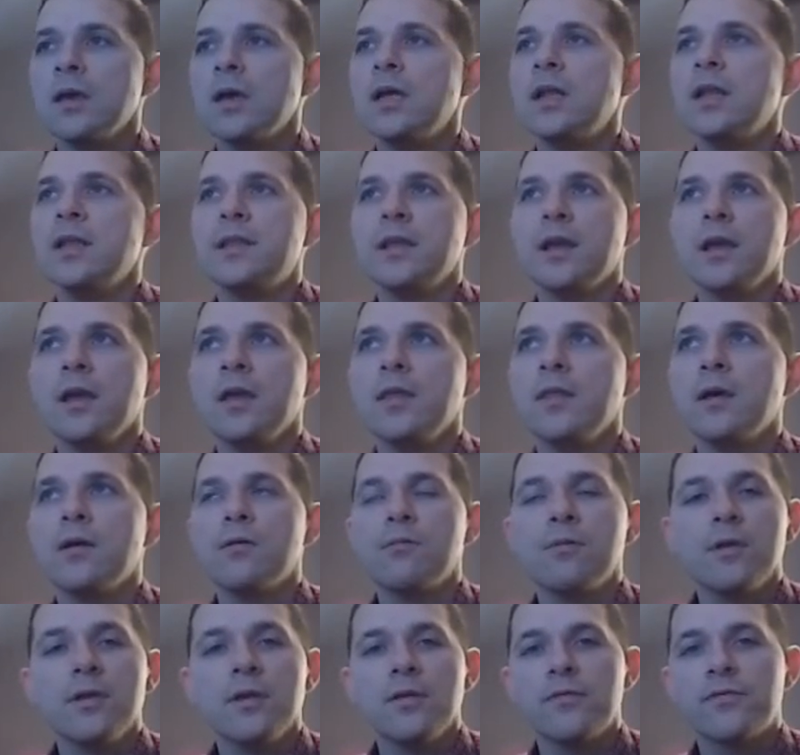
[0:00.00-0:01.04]
in a day that
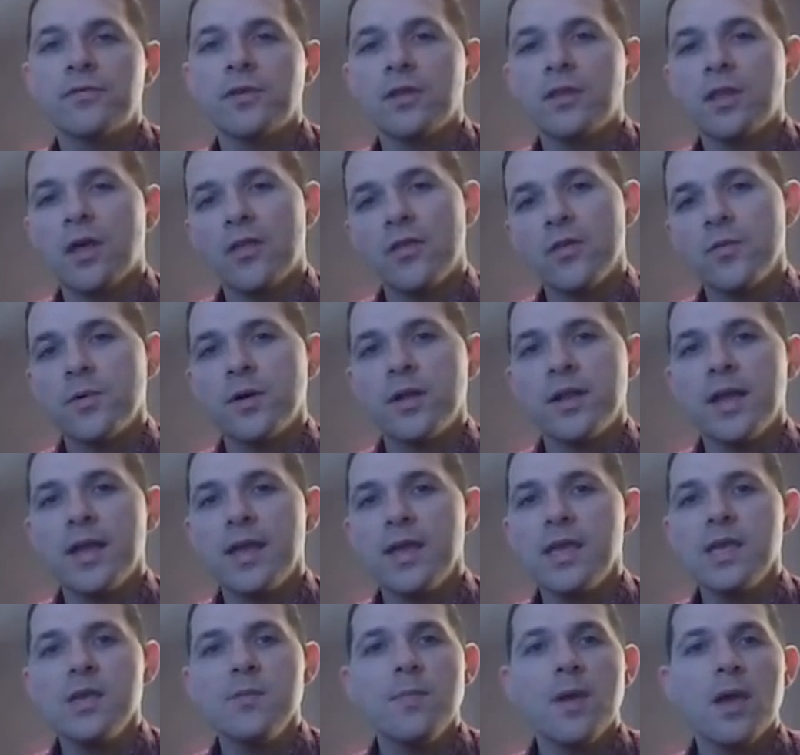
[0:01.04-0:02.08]
we have said nothing but
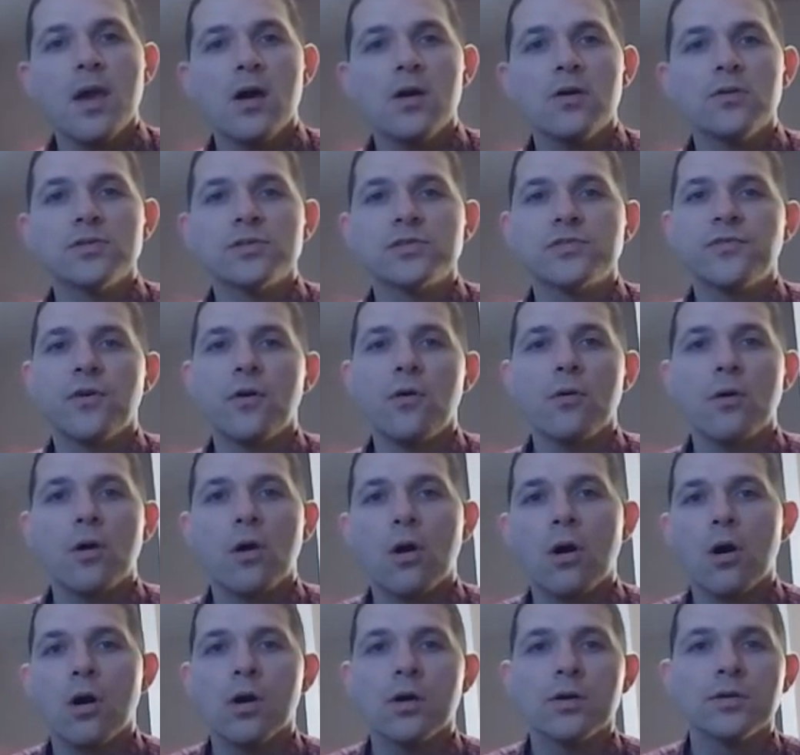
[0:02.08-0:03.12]
emails, phone
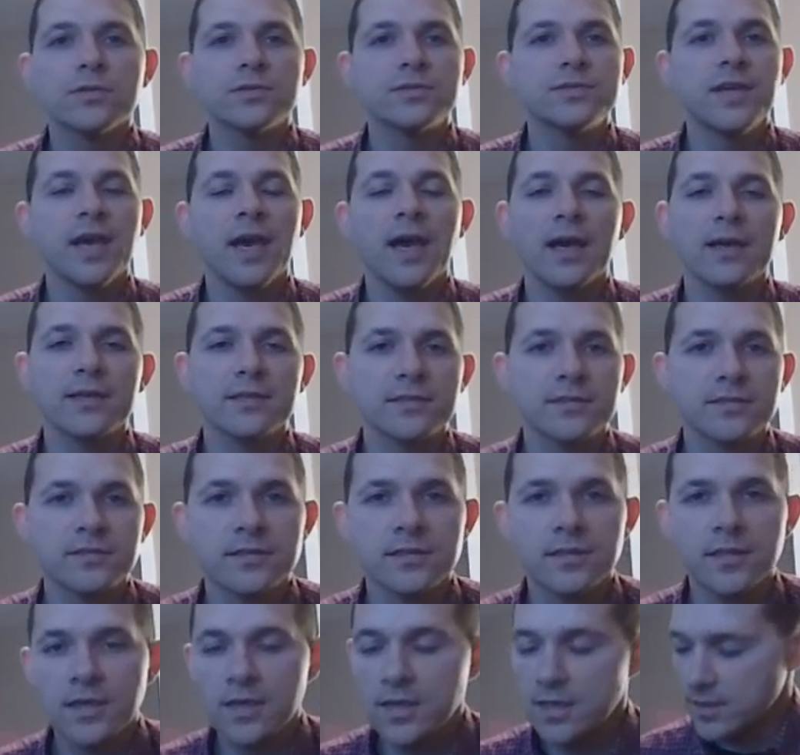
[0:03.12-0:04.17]
calls,
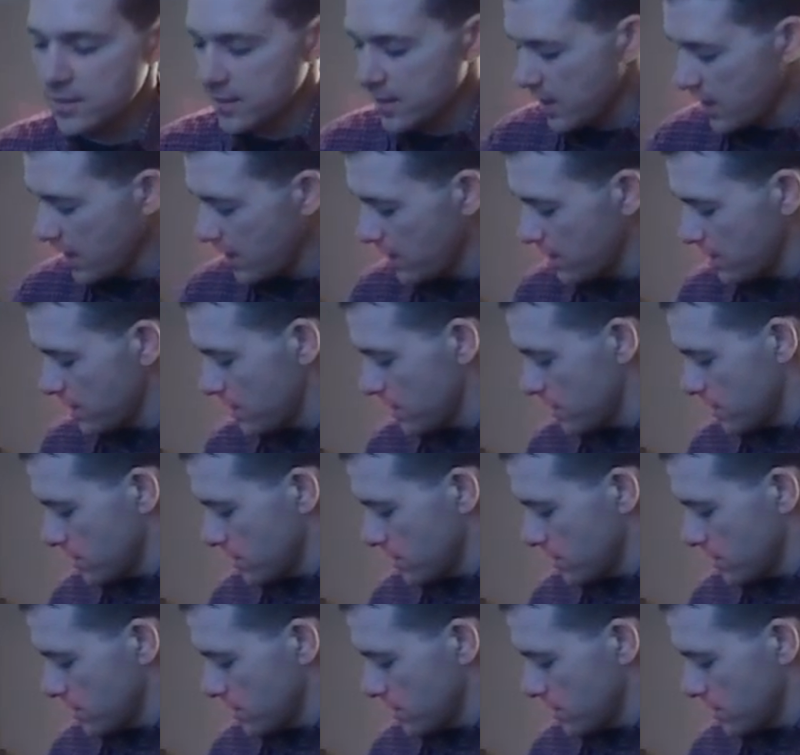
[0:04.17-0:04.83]
text, that